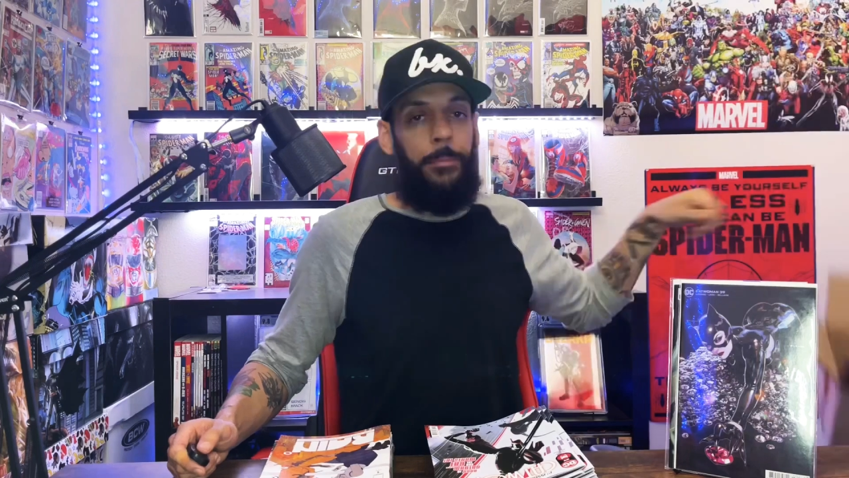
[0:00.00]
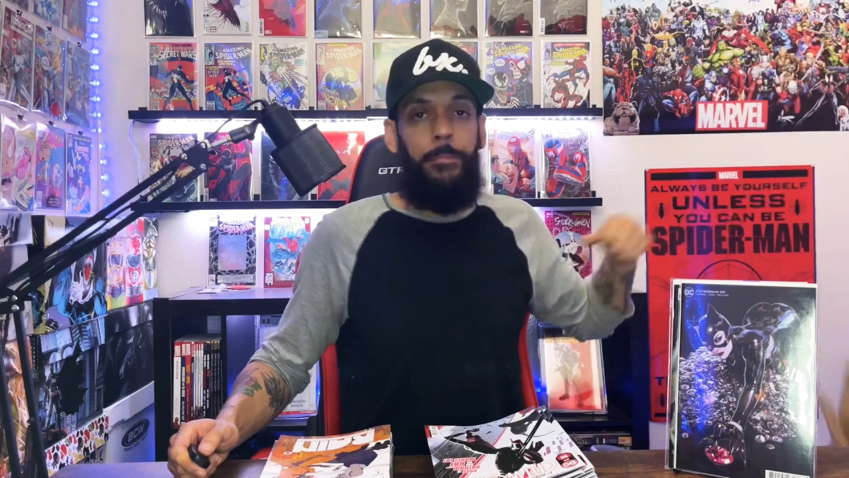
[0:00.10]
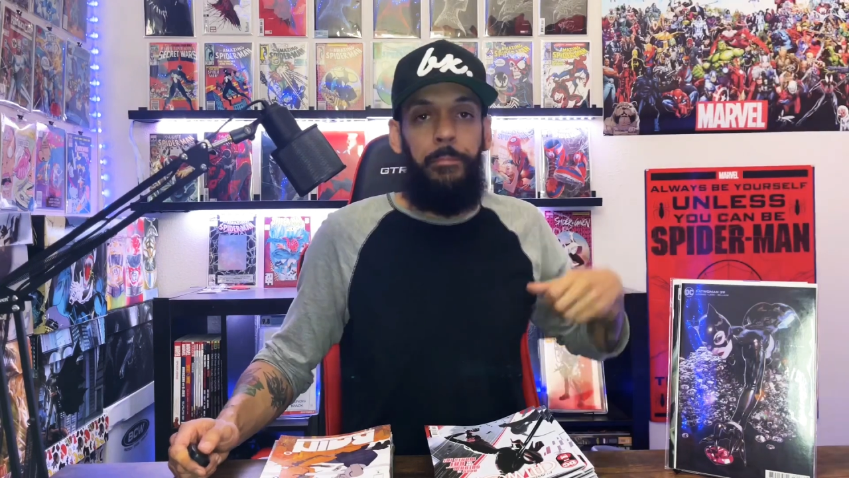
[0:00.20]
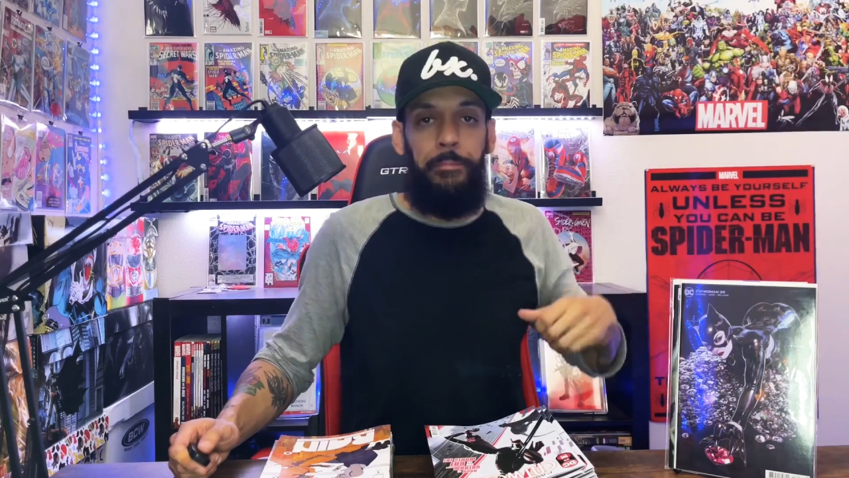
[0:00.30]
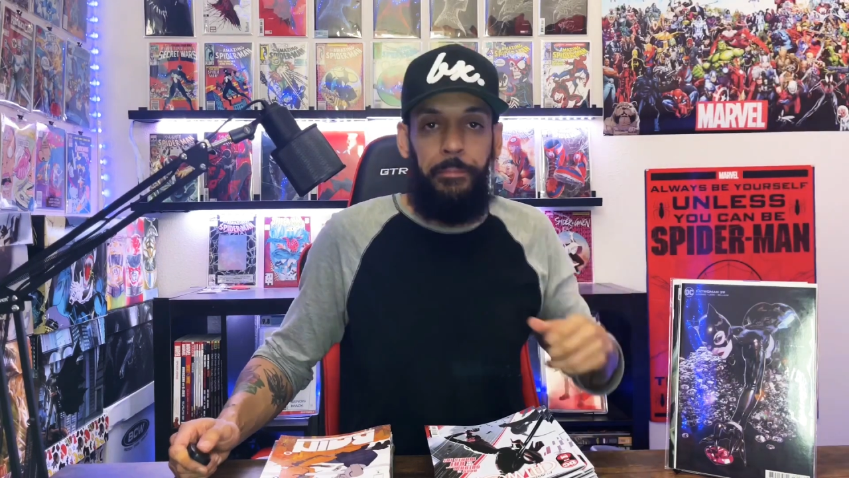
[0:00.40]

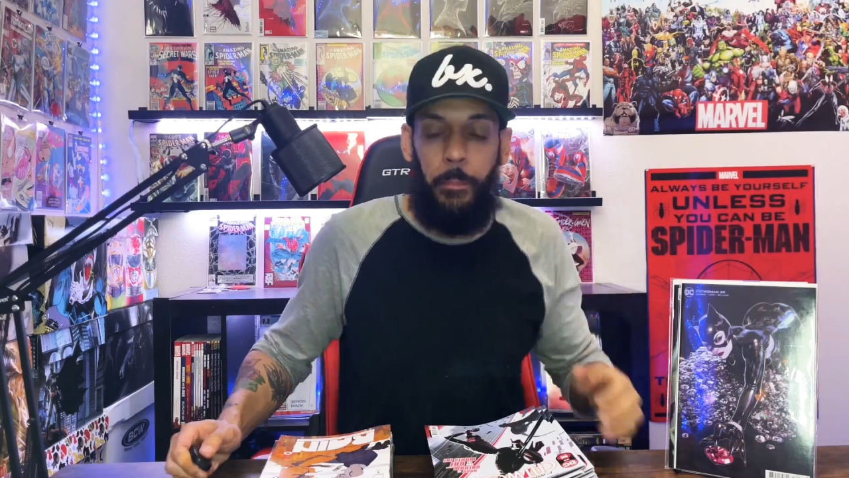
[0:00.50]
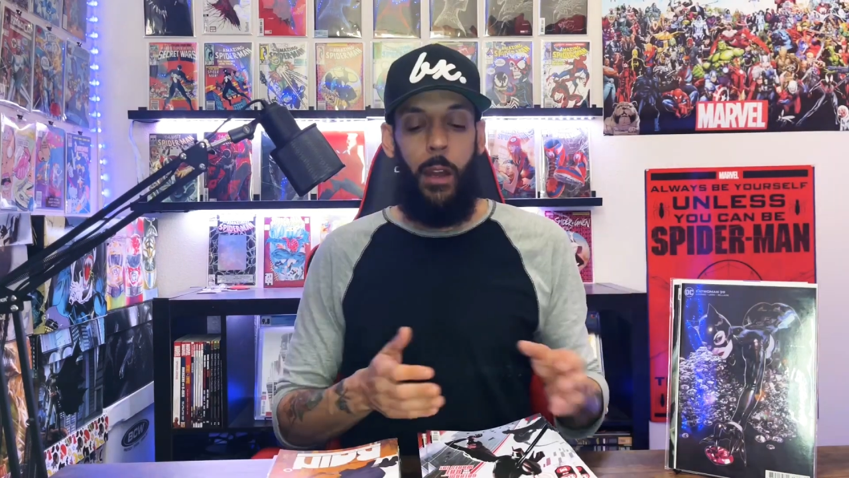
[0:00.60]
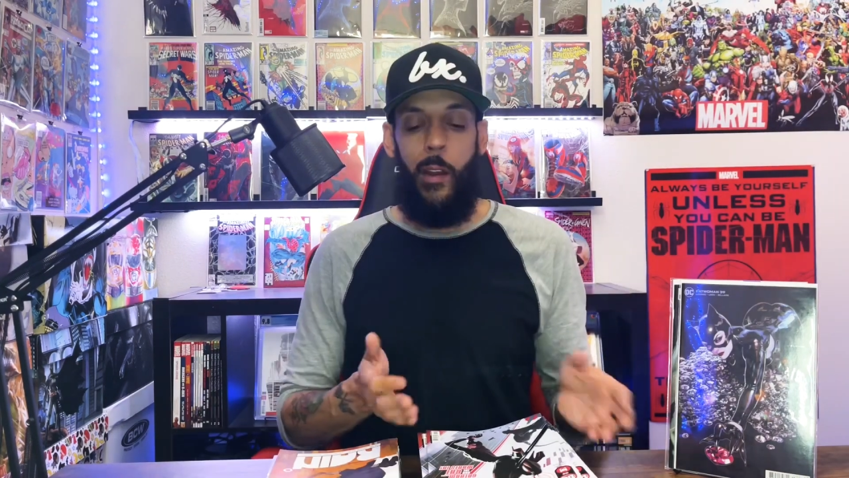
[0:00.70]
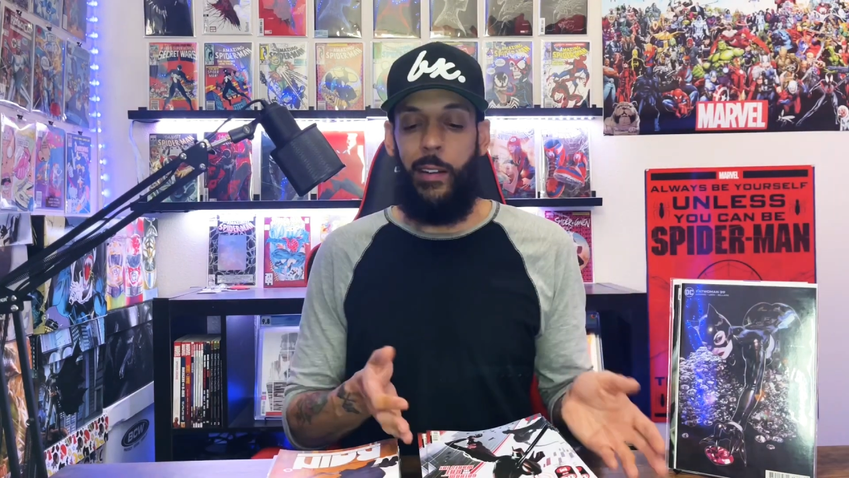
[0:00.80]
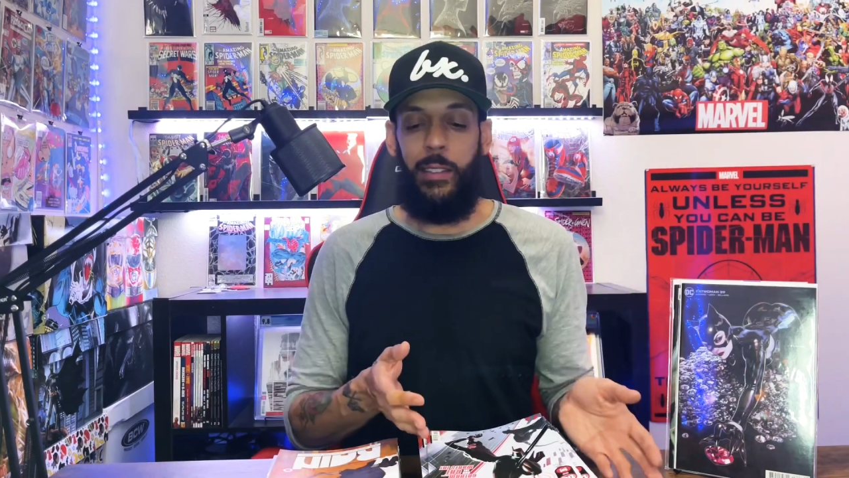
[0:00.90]

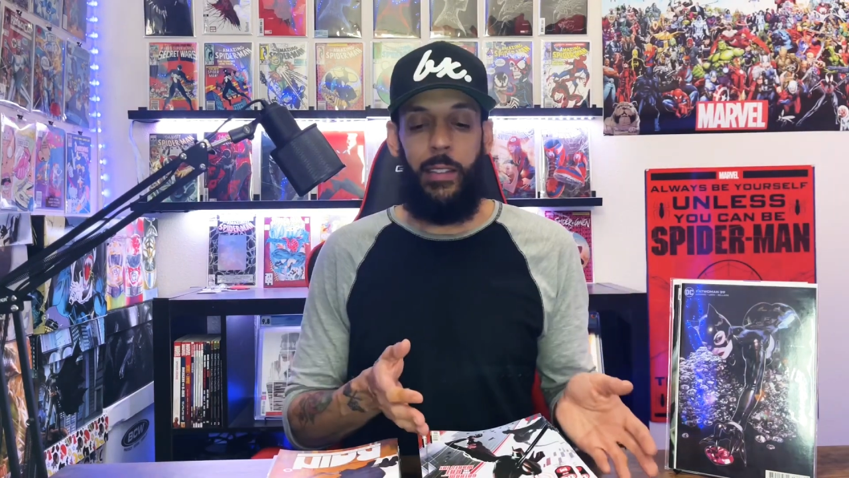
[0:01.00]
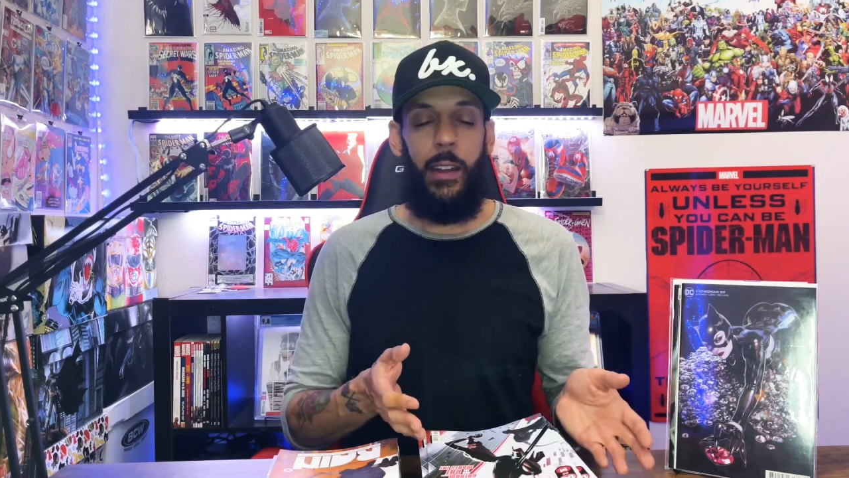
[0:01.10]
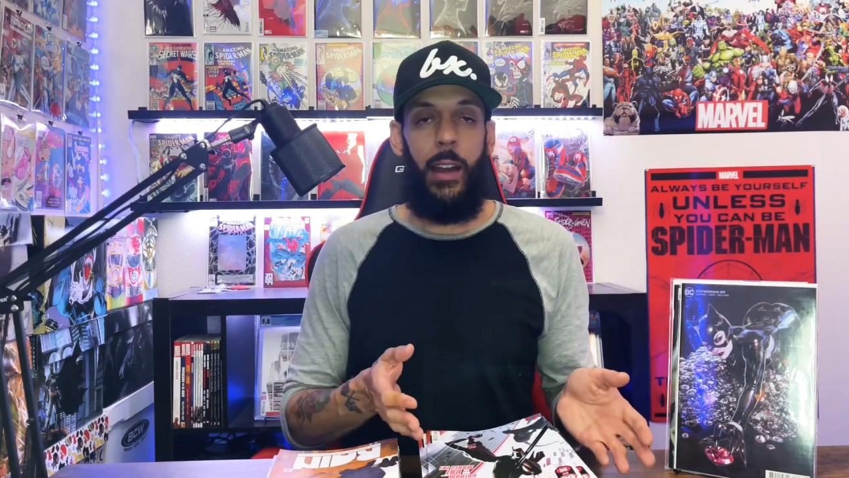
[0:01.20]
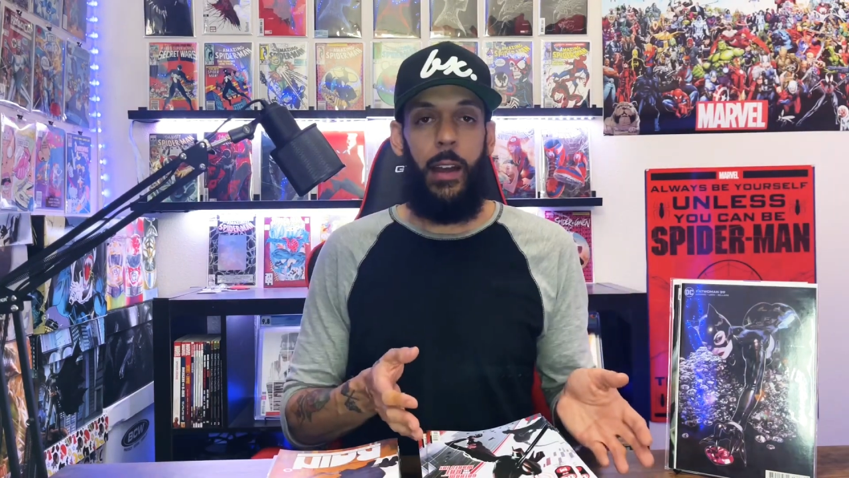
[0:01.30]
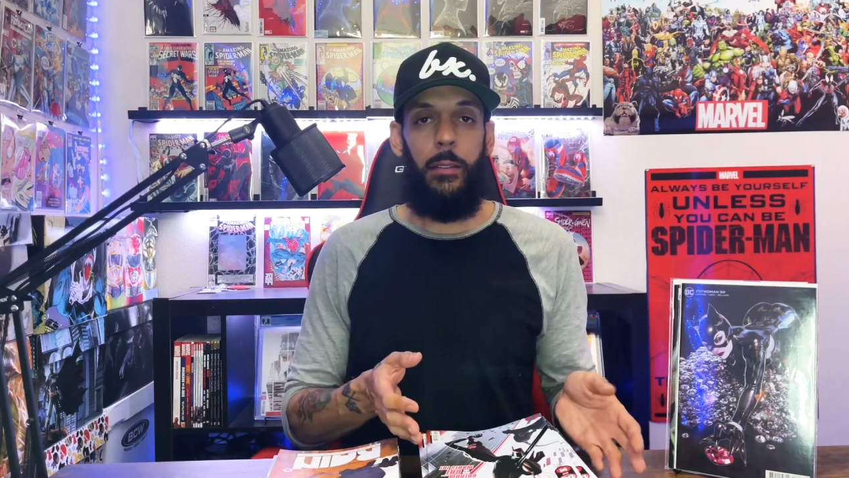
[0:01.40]
so they're
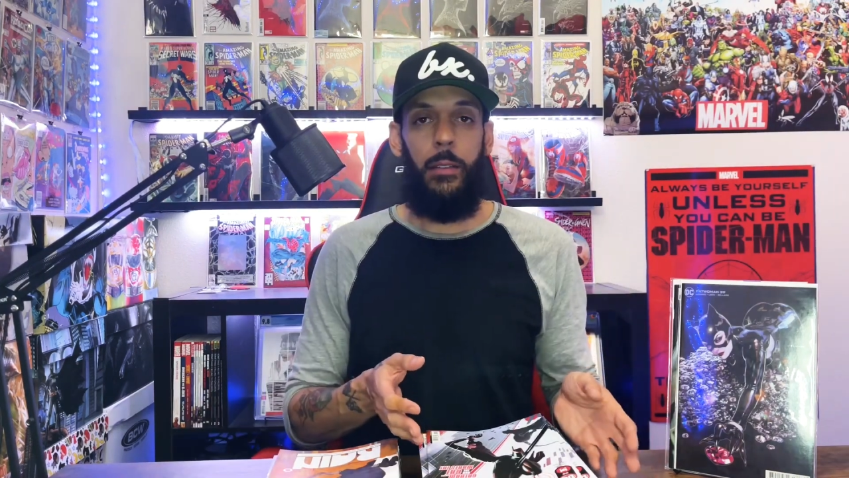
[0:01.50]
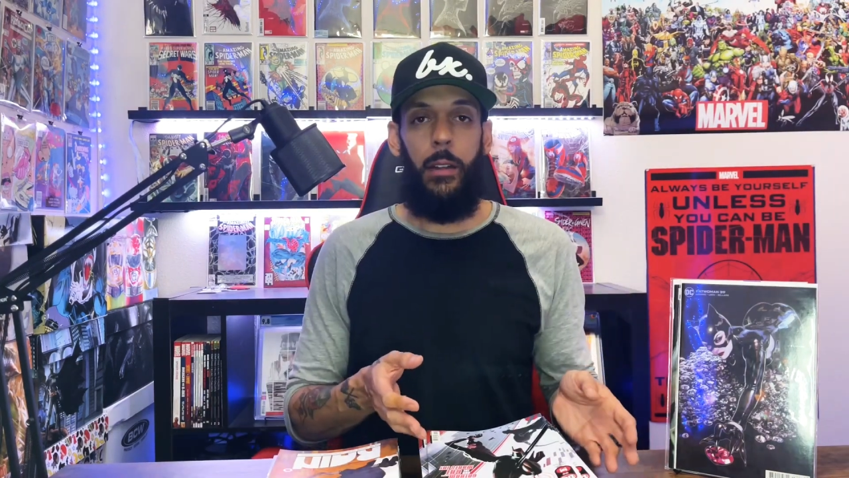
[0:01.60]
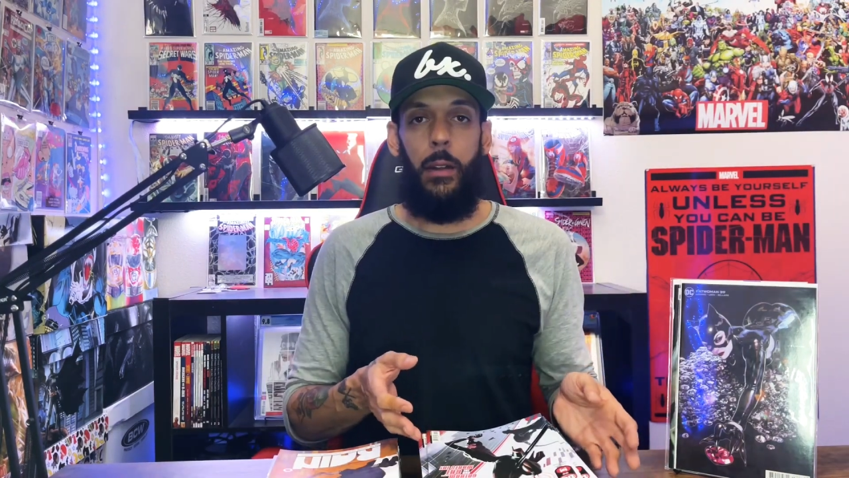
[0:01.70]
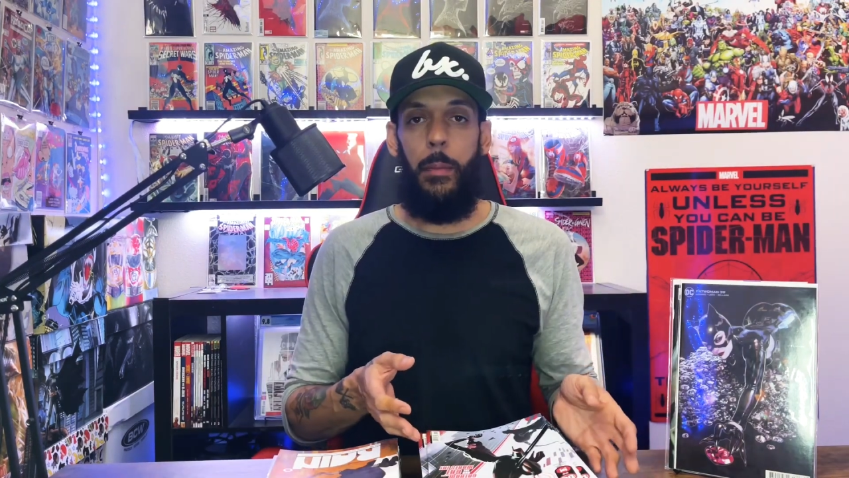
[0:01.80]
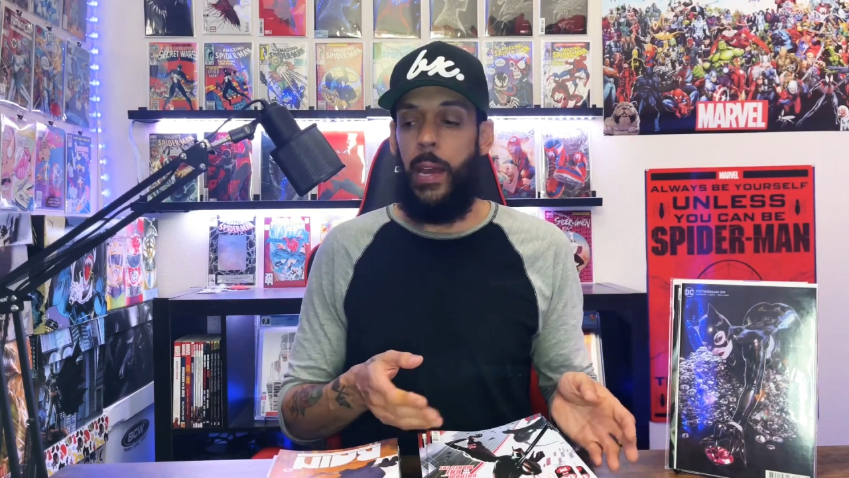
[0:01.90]
not
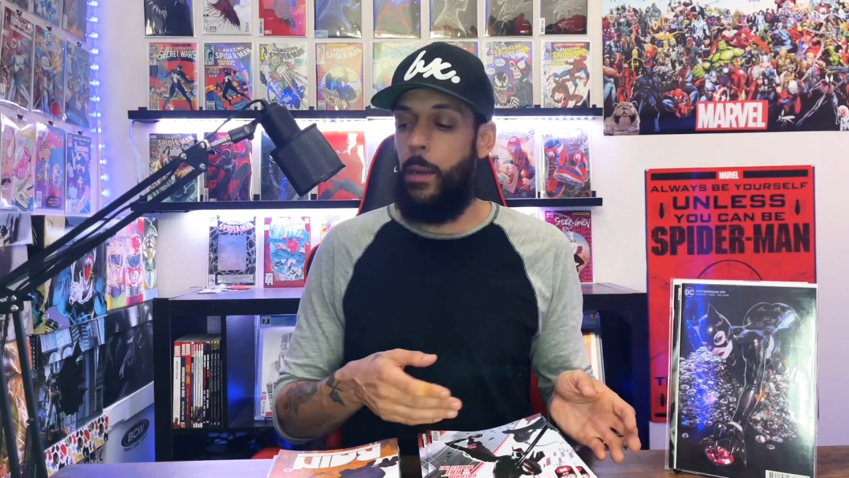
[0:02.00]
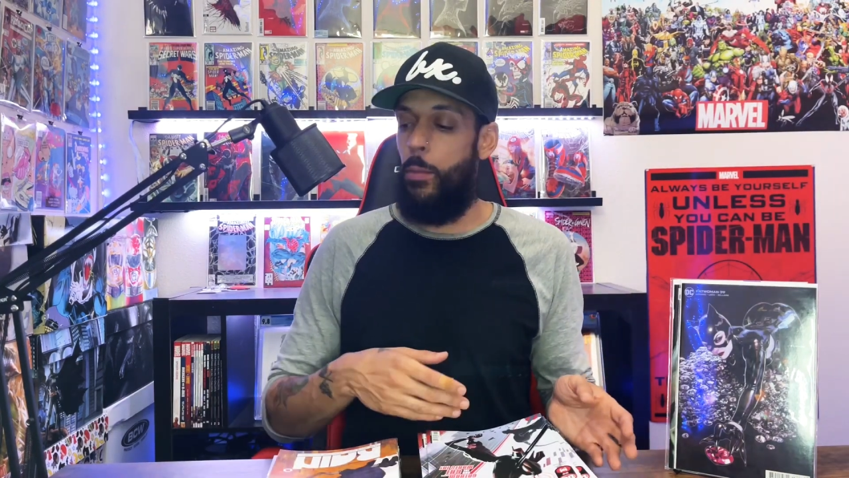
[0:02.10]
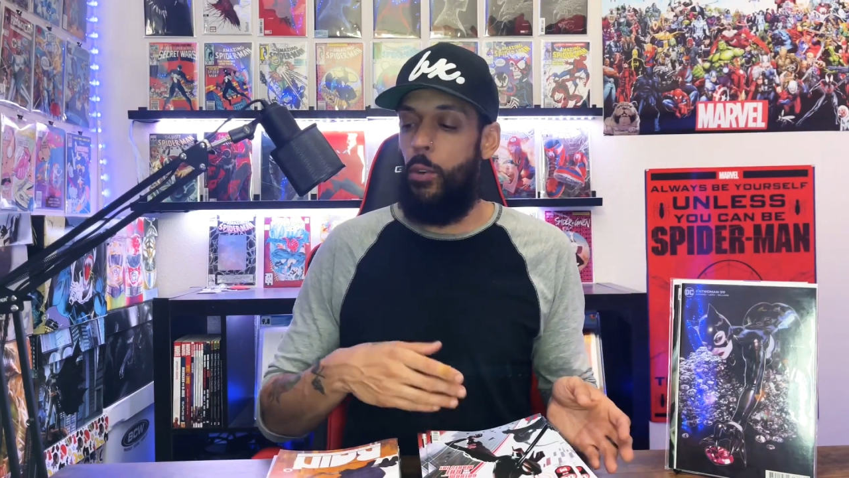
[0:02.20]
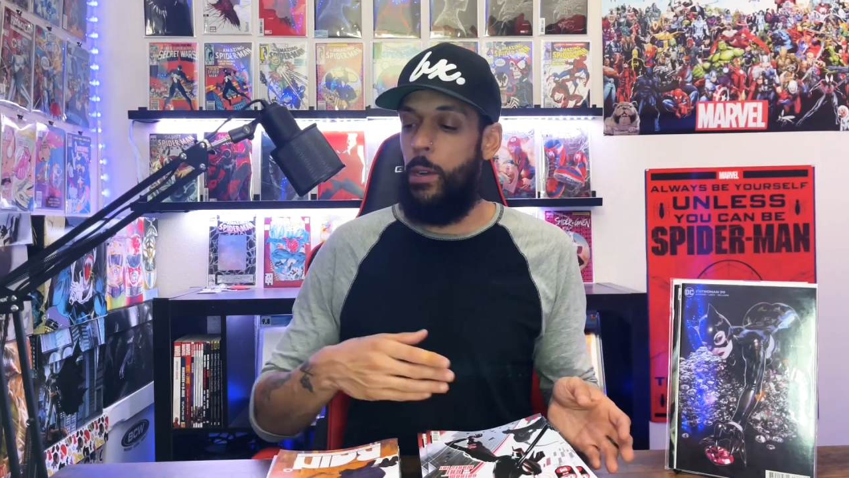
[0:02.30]
in a bag and board.